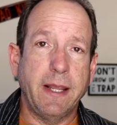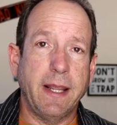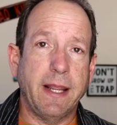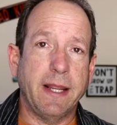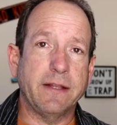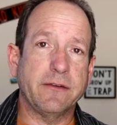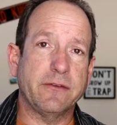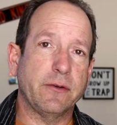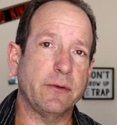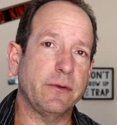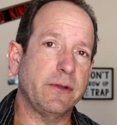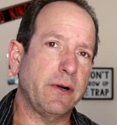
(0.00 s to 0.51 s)

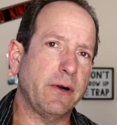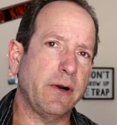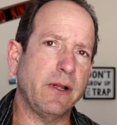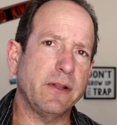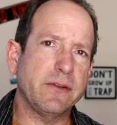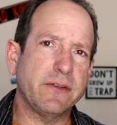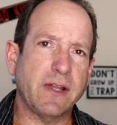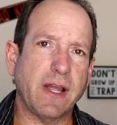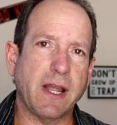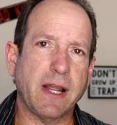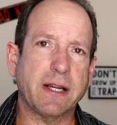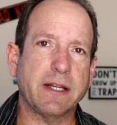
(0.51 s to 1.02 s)
And so they're all
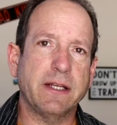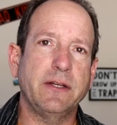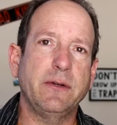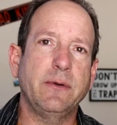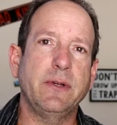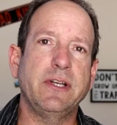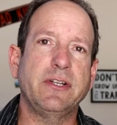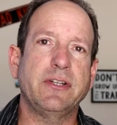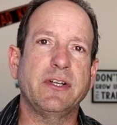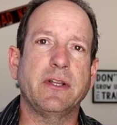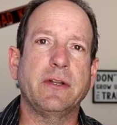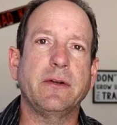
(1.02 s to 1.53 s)
talking to
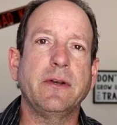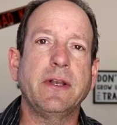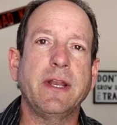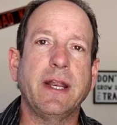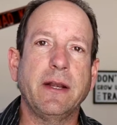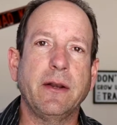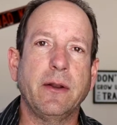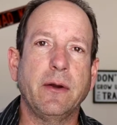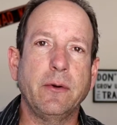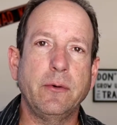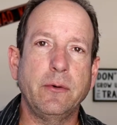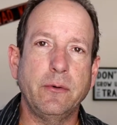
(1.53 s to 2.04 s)
each other, and they
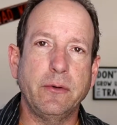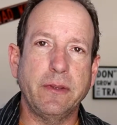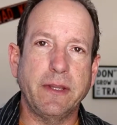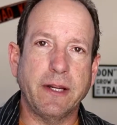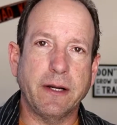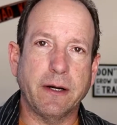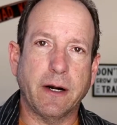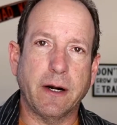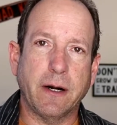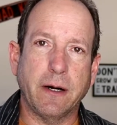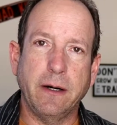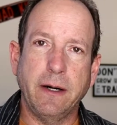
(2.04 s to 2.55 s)
know who they
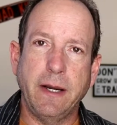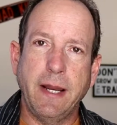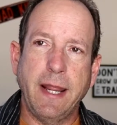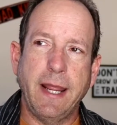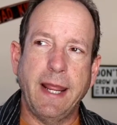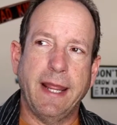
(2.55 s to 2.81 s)
are,